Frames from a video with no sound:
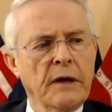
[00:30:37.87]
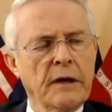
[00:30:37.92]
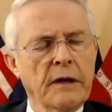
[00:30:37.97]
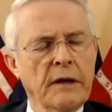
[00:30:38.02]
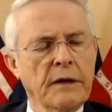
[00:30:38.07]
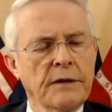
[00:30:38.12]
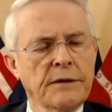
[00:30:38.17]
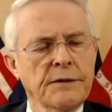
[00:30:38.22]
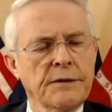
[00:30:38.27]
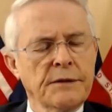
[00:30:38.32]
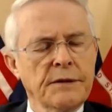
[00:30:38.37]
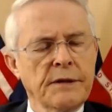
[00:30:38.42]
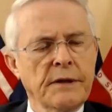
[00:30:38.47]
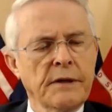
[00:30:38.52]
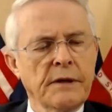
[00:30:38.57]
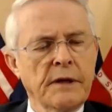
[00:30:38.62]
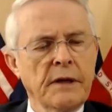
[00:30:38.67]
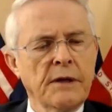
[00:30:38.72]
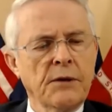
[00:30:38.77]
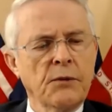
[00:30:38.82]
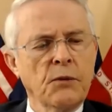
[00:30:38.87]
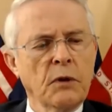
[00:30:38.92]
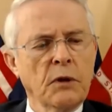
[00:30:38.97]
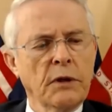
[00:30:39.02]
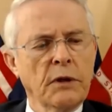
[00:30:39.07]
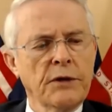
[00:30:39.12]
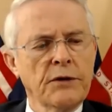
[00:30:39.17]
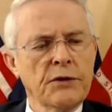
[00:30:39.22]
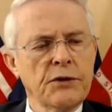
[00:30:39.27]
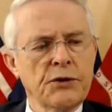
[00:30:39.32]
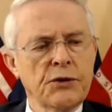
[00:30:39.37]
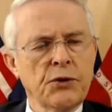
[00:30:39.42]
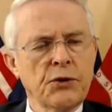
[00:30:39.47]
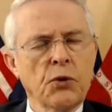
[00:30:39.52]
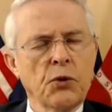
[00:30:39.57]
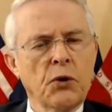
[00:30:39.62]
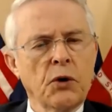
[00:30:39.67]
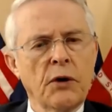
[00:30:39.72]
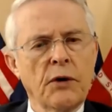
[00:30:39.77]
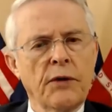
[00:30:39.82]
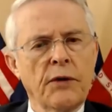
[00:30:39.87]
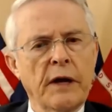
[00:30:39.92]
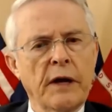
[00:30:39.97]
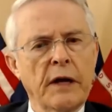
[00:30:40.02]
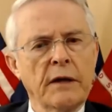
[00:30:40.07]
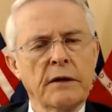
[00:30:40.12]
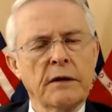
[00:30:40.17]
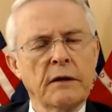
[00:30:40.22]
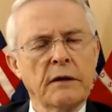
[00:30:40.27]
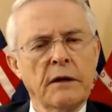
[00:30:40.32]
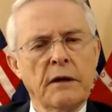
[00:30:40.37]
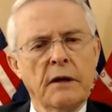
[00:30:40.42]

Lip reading: is it will ensure that